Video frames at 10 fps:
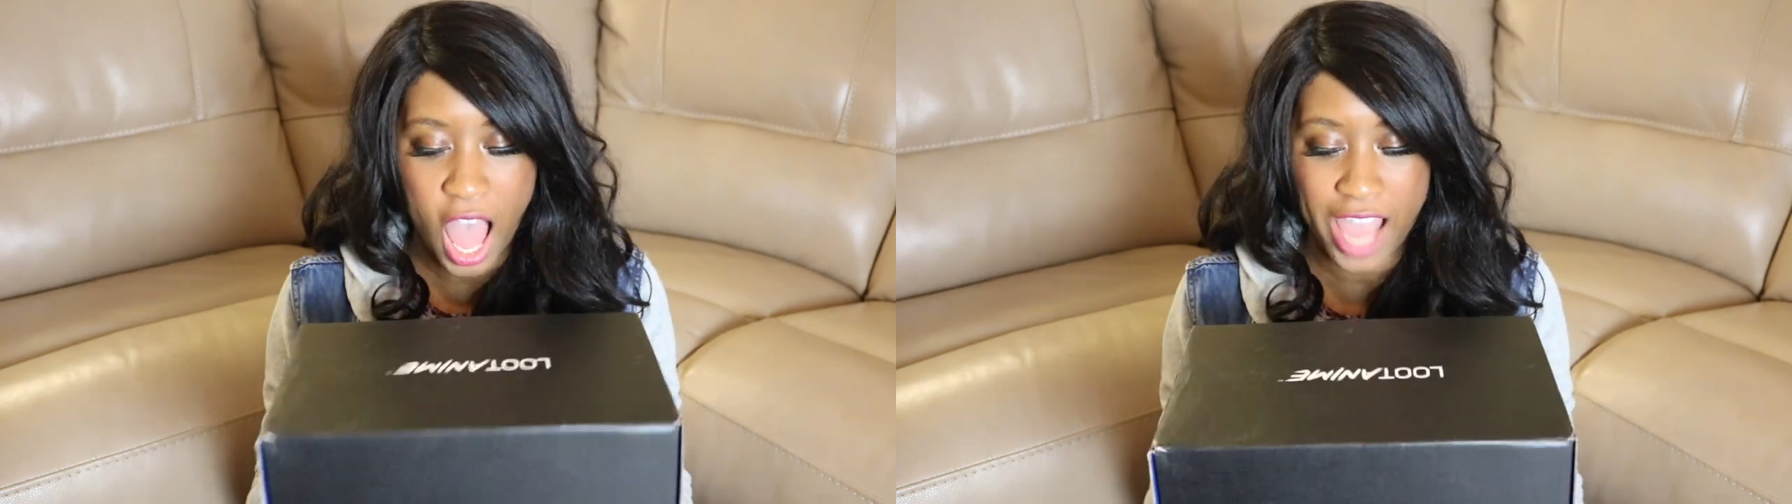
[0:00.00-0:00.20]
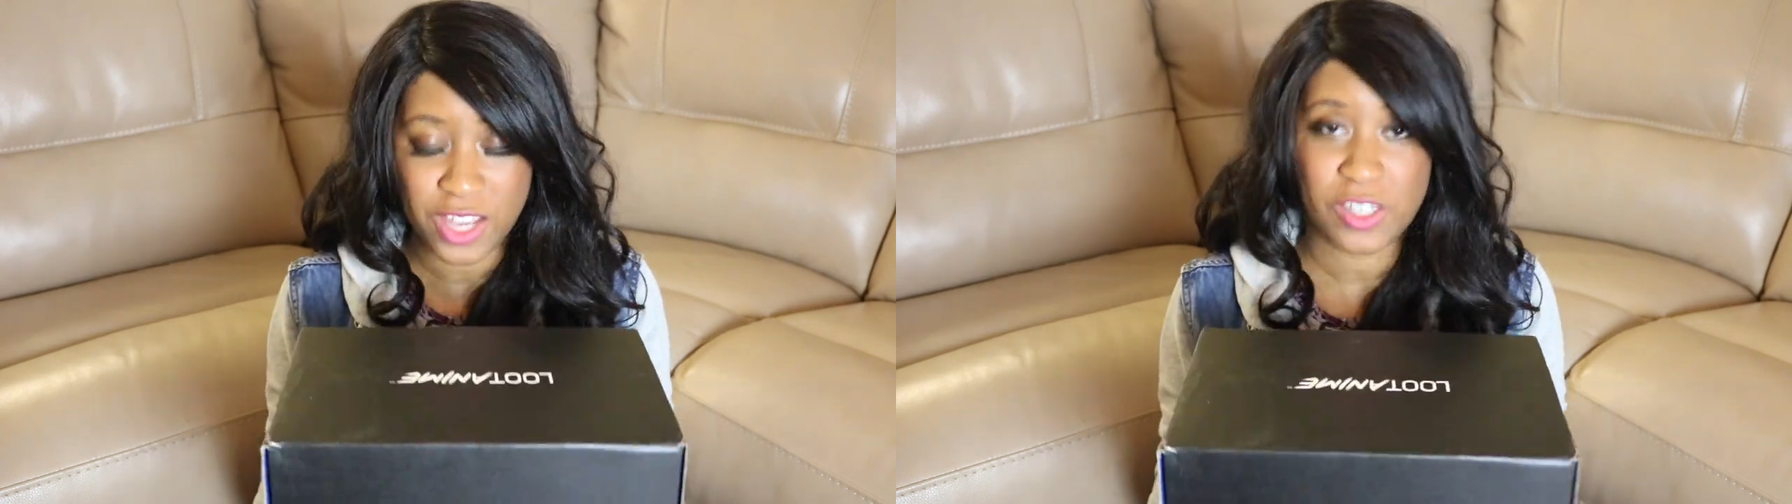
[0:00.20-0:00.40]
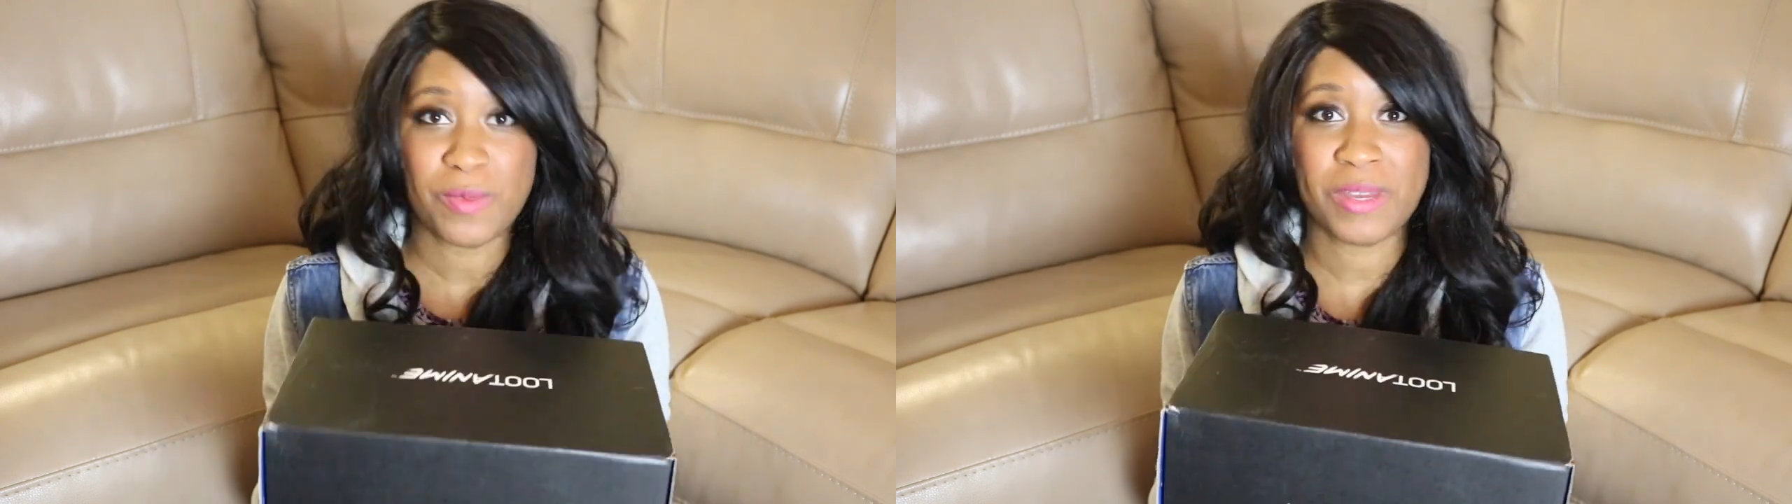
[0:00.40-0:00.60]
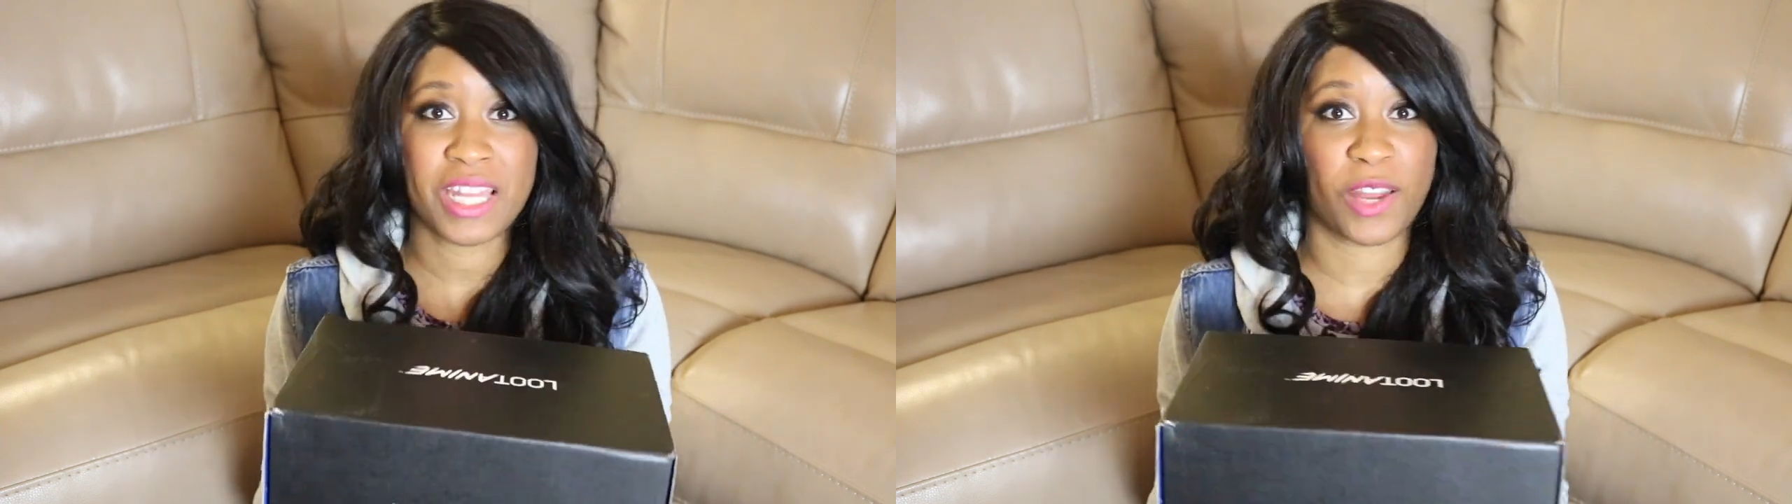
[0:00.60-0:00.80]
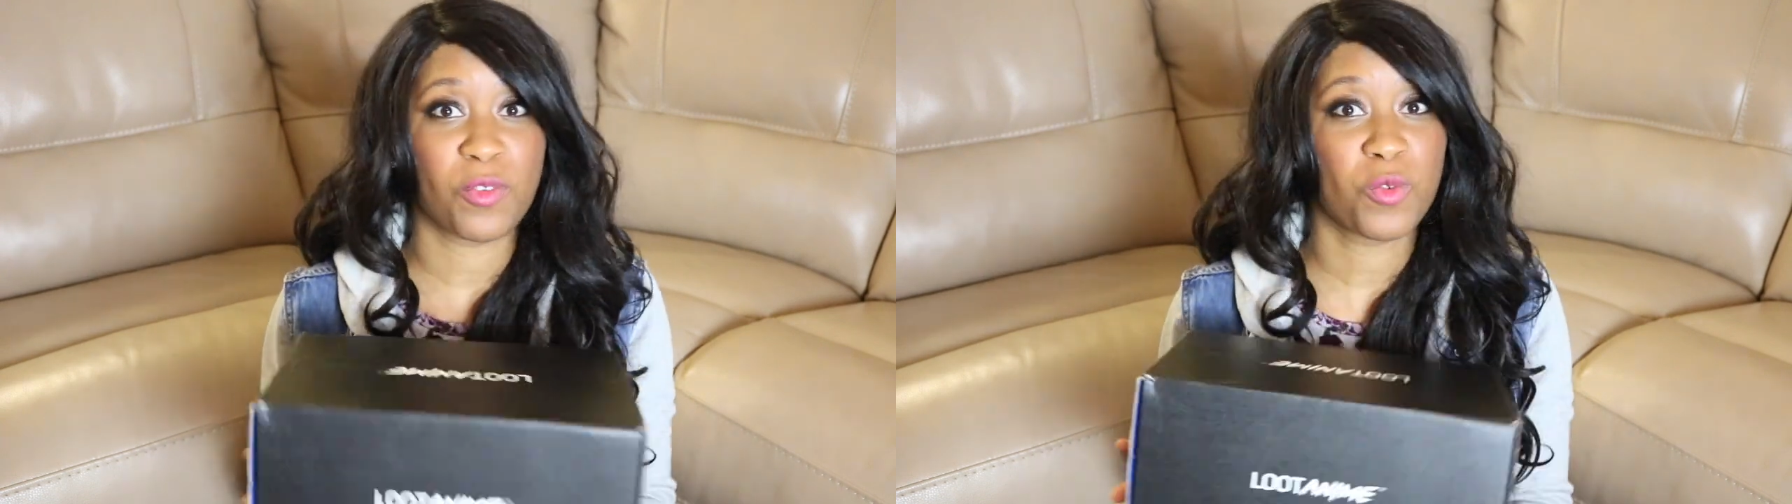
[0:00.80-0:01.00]
I used to be
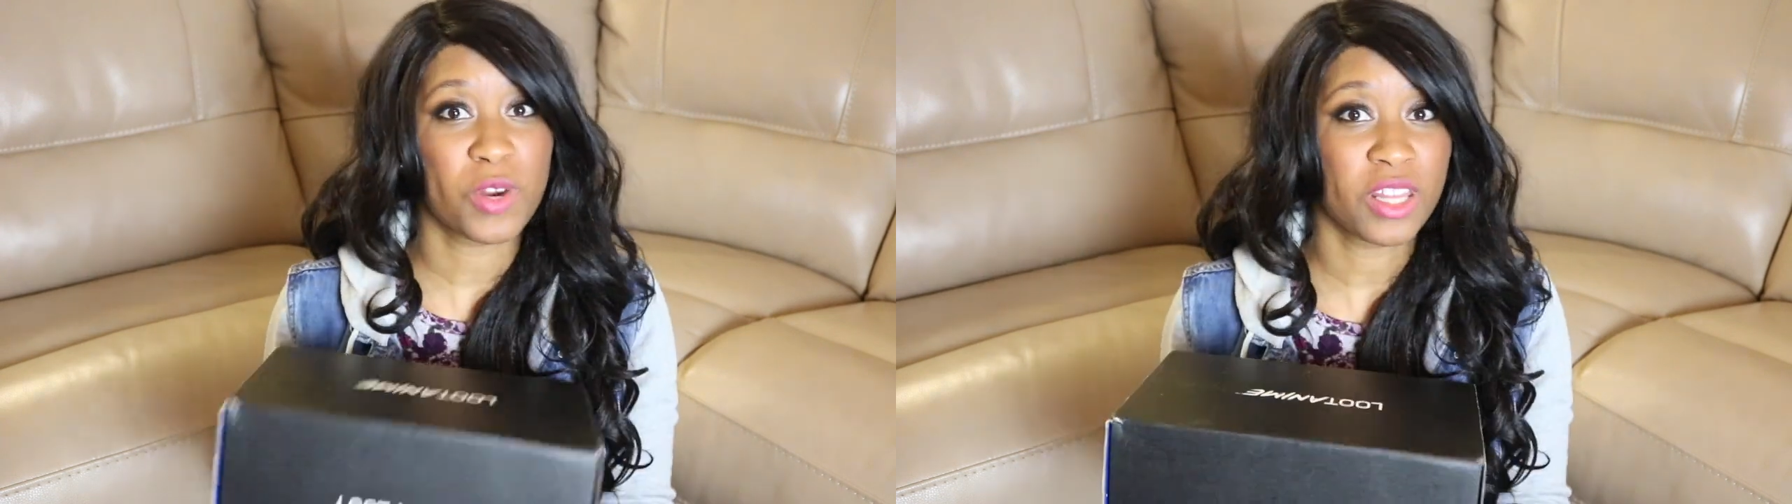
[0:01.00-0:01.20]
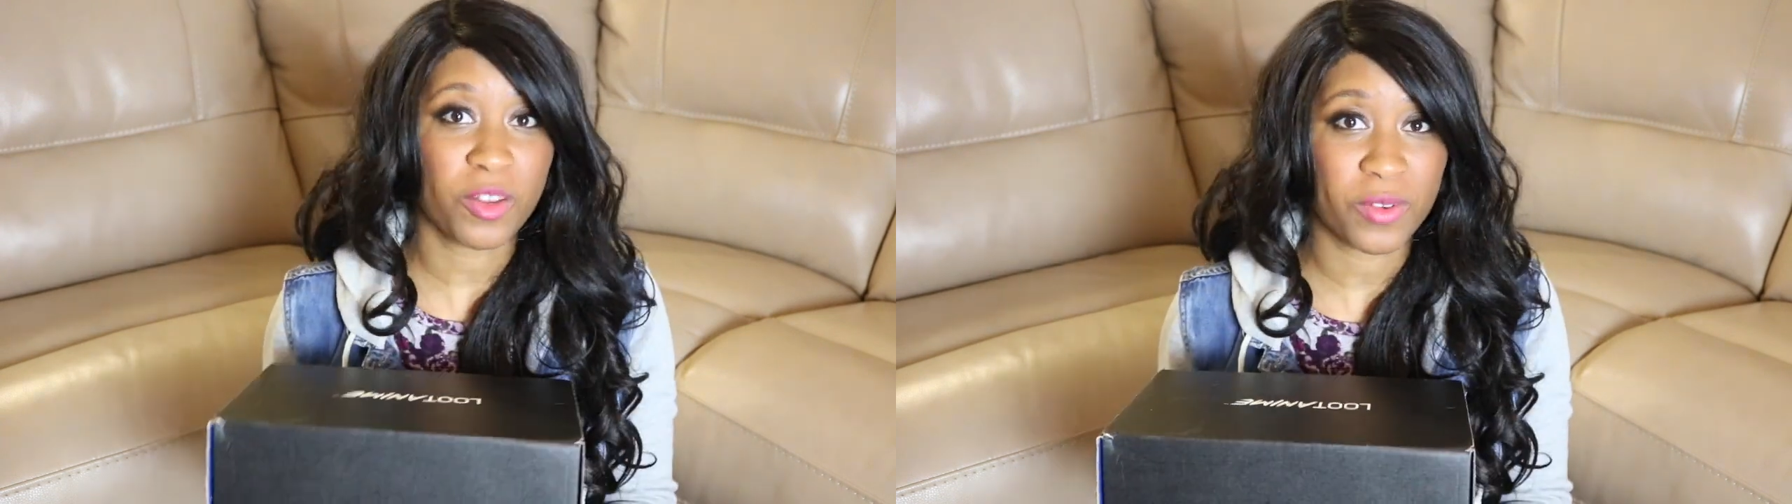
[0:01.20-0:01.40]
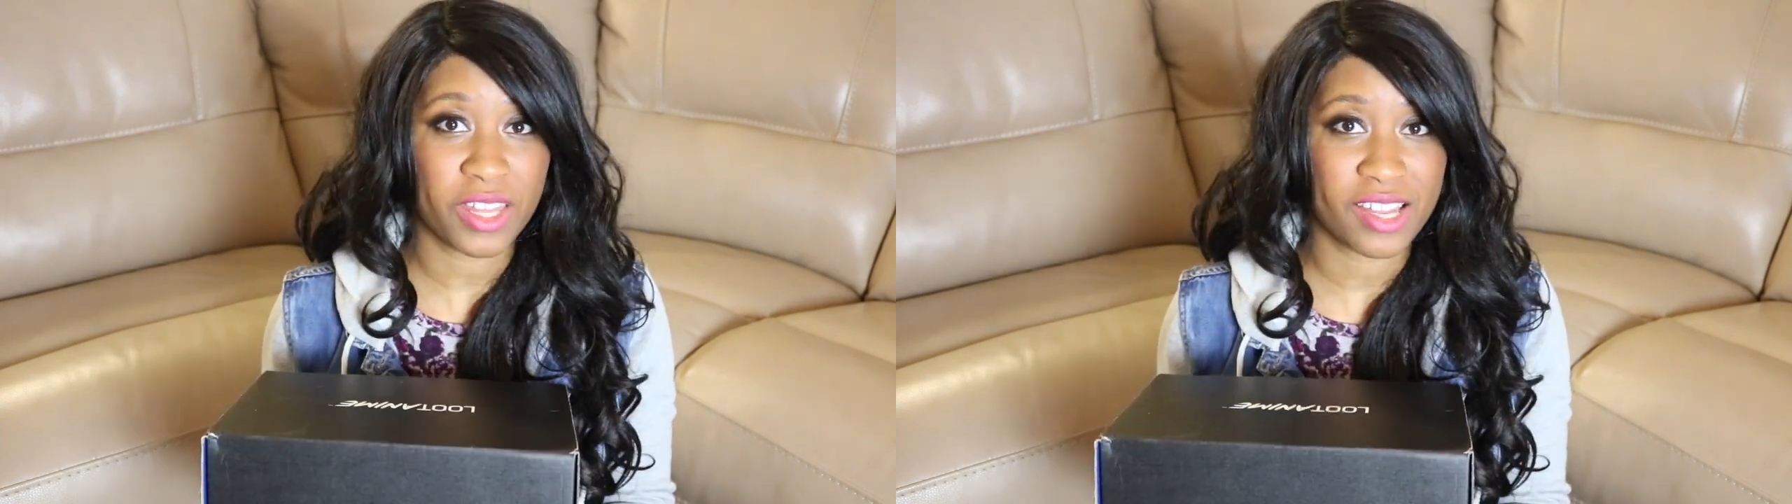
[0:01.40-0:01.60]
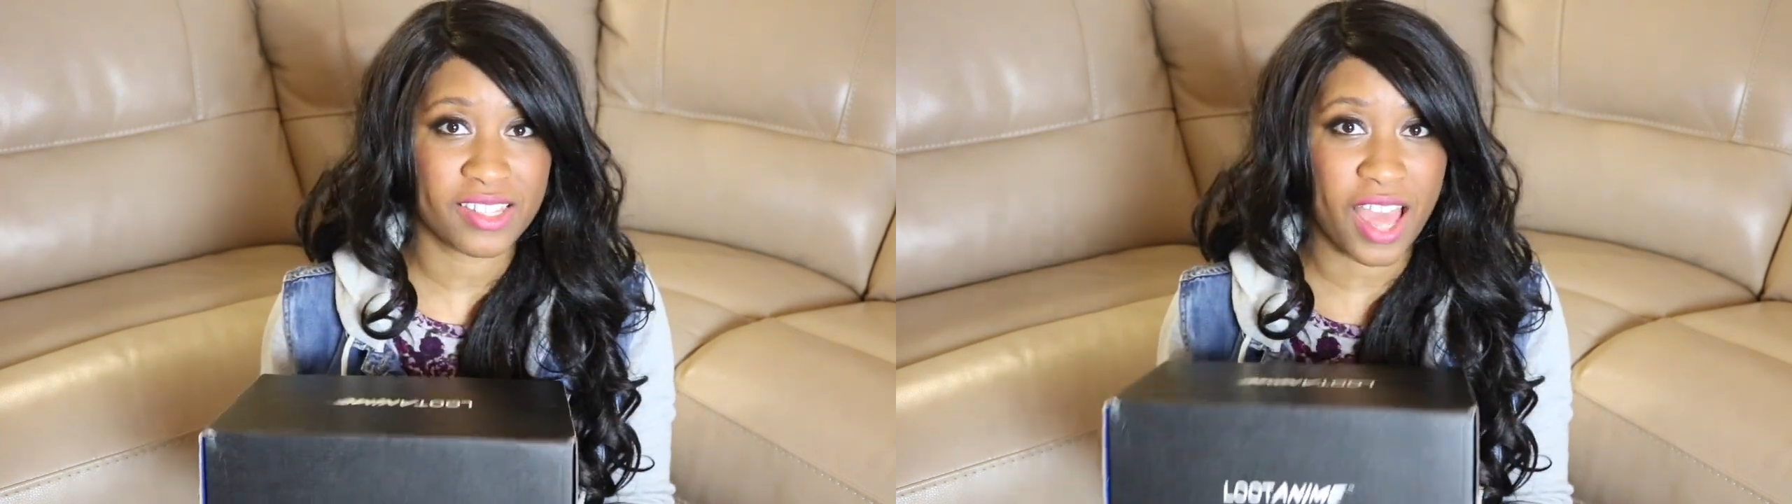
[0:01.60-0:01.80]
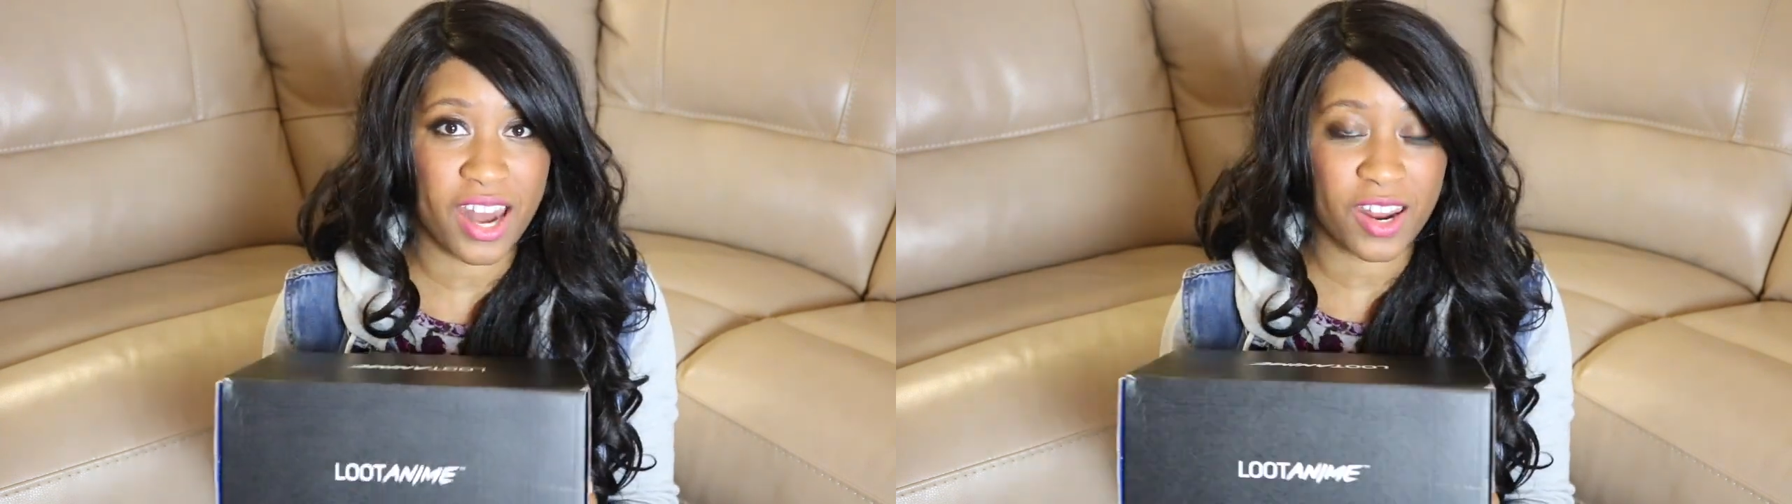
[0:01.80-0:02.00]
like really
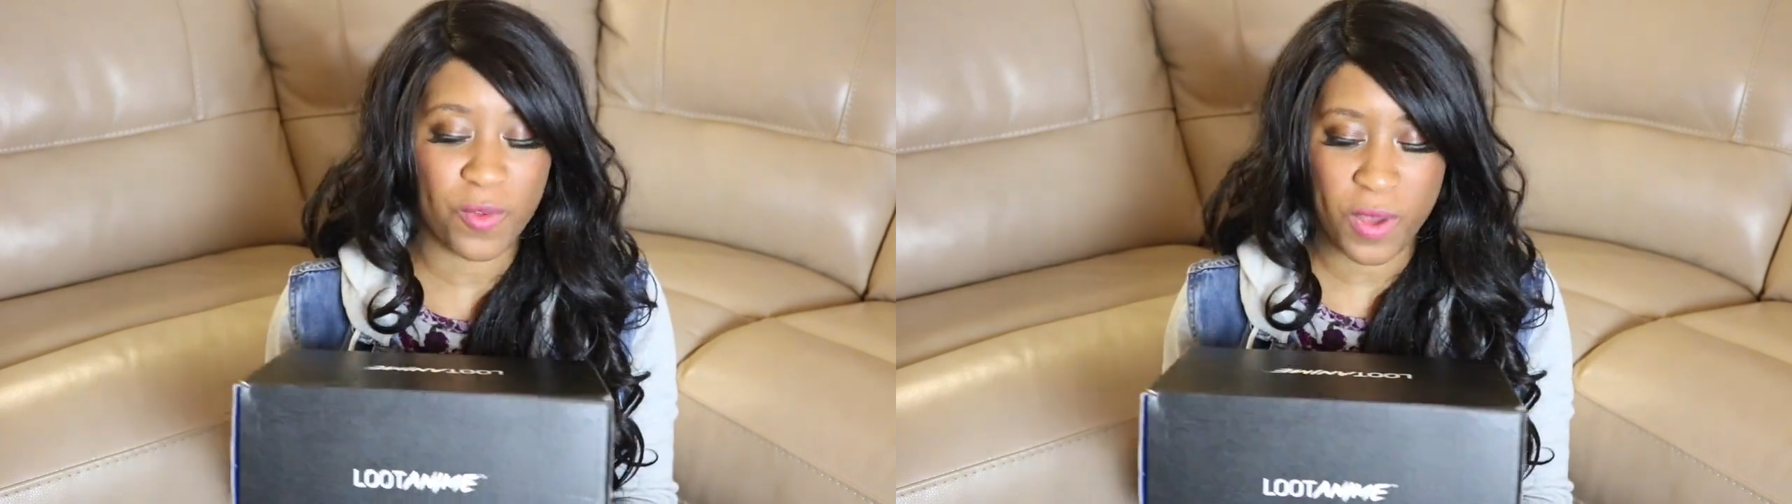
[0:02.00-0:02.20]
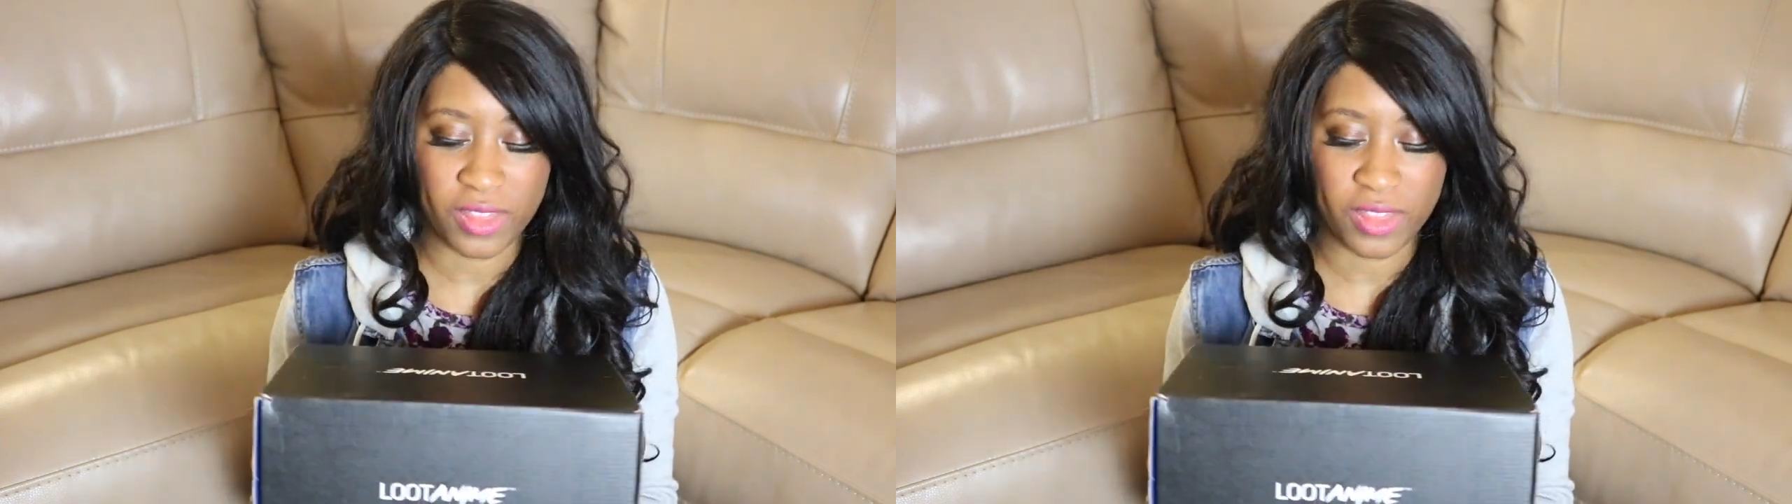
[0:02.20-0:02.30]
excited